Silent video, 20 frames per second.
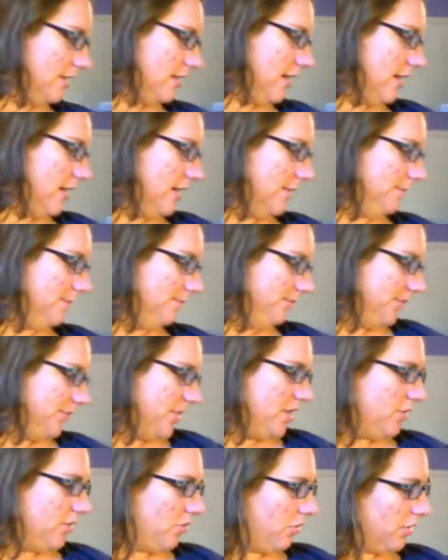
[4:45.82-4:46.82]
And
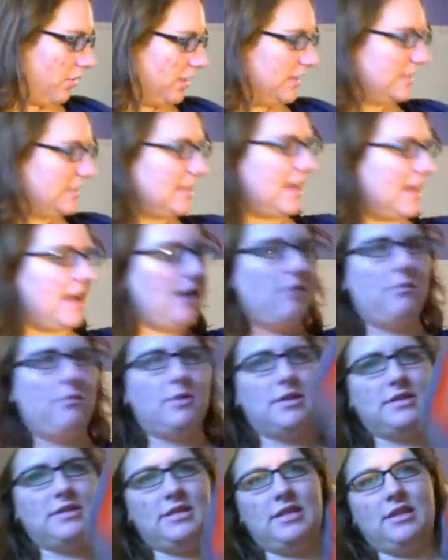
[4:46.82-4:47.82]
Courtney's
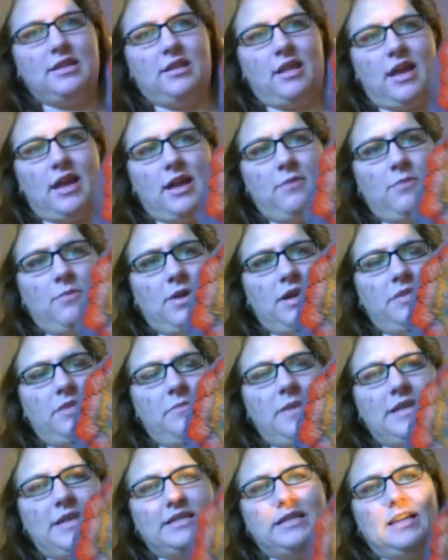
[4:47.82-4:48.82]
hat was the
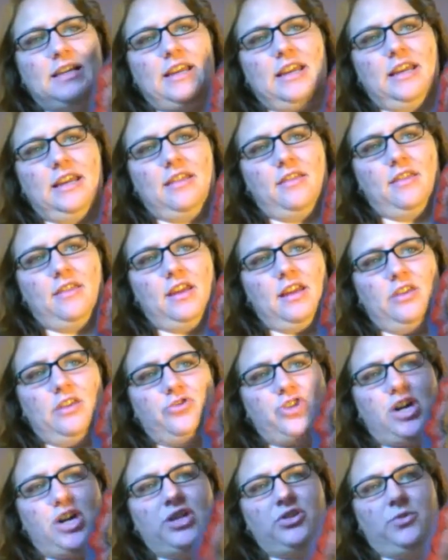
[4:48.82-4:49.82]
Lion Brand Amazing
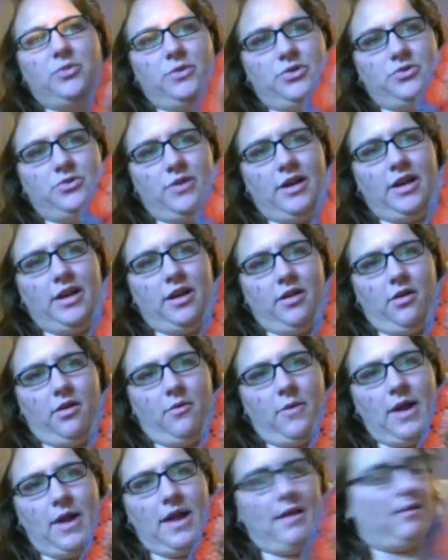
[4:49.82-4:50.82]
in the Joshua Tree
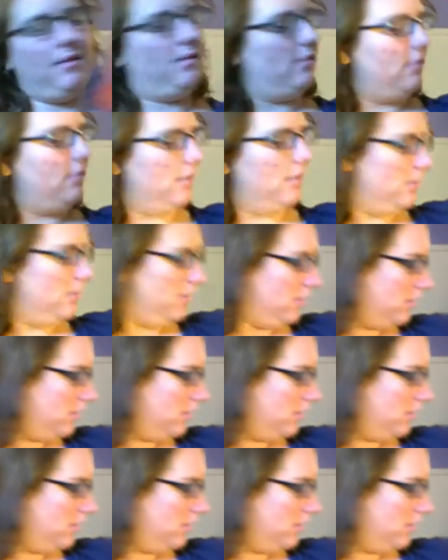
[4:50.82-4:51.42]
colorway.